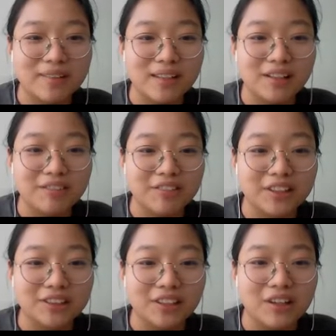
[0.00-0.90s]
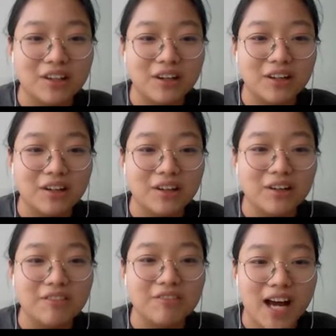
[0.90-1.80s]
kind of feature or
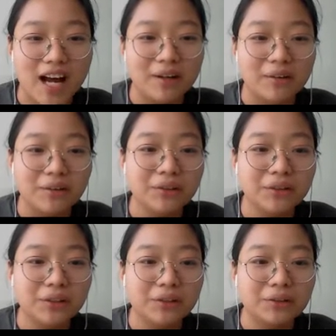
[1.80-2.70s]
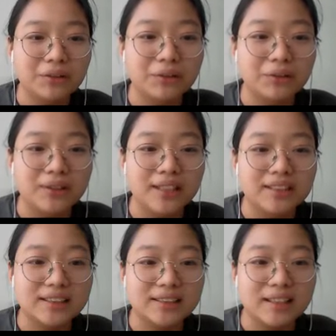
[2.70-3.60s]
value to
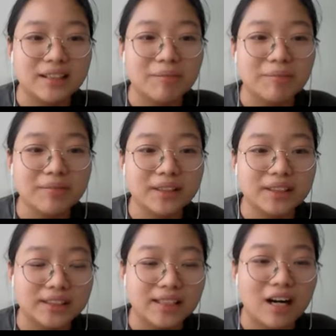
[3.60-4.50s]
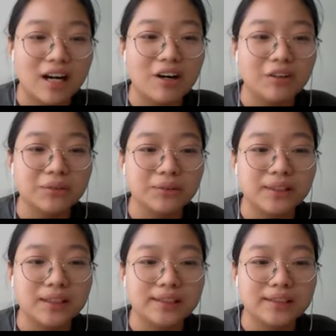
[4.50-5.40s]
this style, to
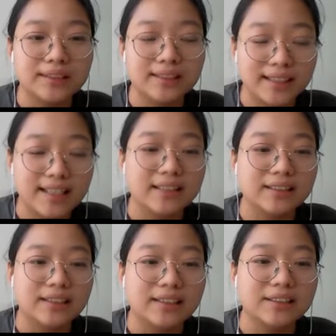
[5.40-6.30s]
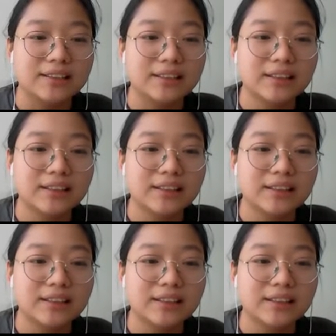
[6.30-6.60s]
this CSS